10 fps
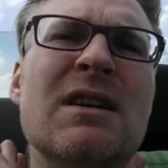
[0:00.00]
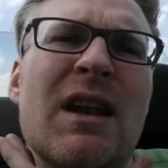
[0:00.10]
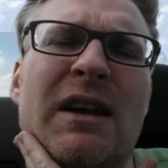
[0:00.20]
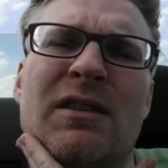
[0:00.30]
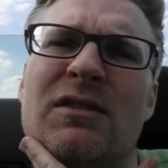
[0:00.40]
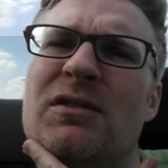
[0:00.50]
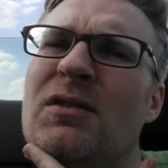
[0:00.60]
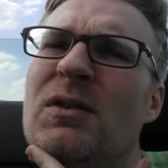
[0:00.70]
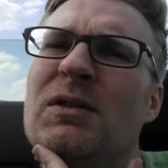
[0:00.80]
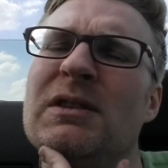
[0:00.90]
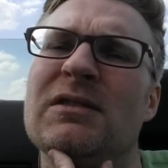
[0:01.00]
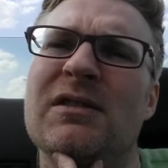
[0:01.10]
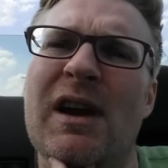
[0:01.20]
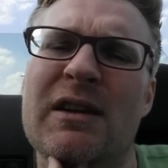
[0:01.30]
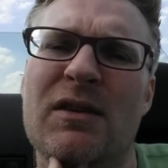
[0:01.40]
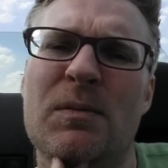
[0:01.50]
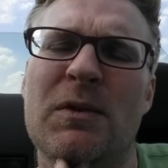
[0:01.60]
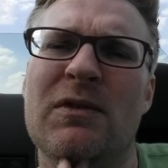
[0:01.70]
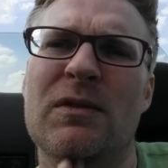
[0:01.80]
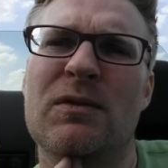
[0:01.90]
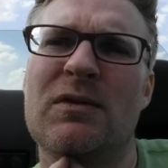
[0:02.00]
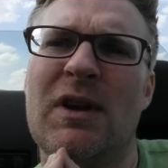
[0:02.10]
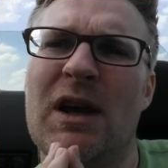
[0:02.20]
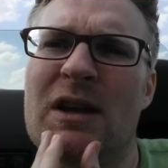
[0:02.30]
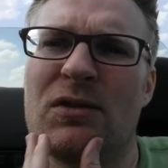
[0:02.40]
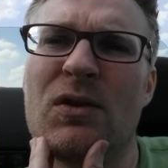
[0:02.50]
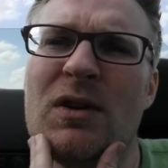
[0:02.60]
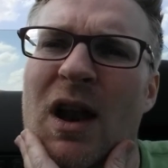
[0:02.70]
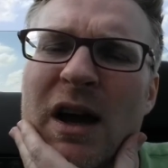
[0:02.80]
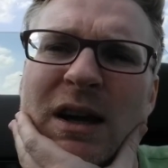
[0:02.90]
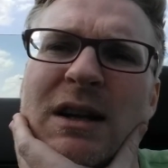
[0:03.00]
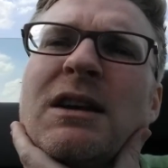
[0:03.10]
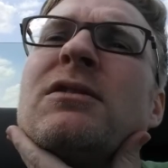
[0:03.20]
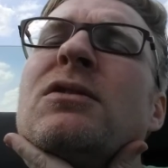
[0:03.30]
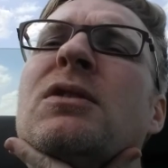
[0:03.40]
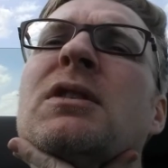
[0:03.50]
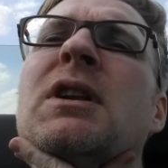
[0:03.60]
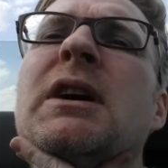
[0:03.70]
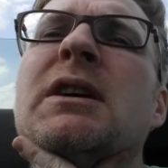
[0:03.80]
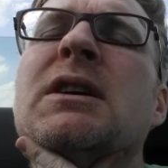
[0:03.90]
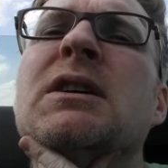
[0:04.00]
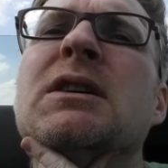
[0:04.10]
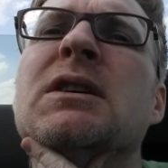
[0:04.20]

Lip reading: like the sole decider up until today, it's unlikely he's gonna like